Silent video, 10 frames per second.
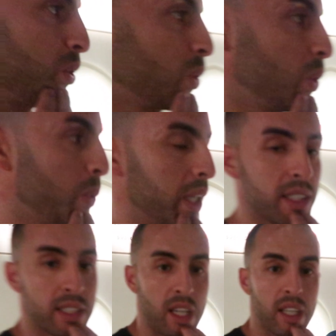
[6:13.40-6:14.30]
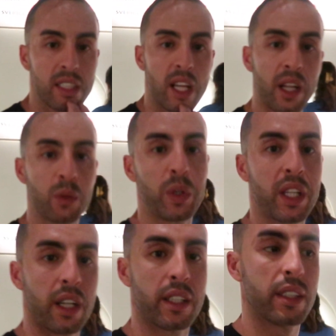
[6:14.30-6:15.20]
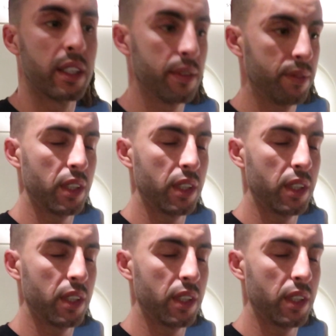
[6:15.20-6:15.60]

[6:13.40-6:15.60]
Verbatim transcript: to go inside, and we're gonna...